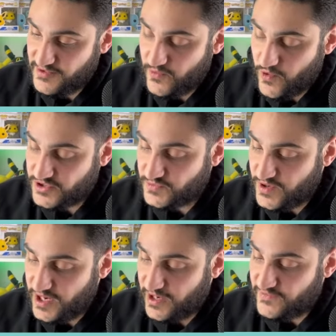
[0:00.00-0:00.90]
worst
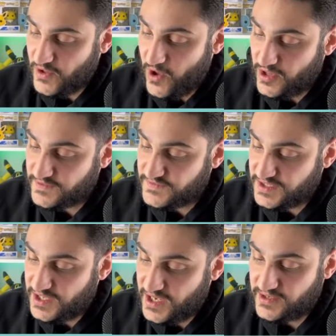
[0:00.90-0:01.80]
one out of all of
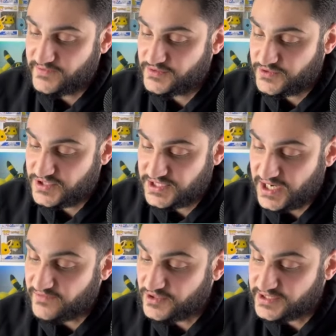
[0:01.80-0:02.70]
the evolutions that
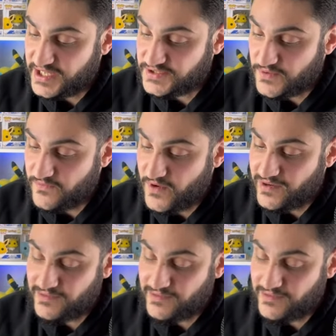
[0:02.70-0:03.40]
I've looked at so far.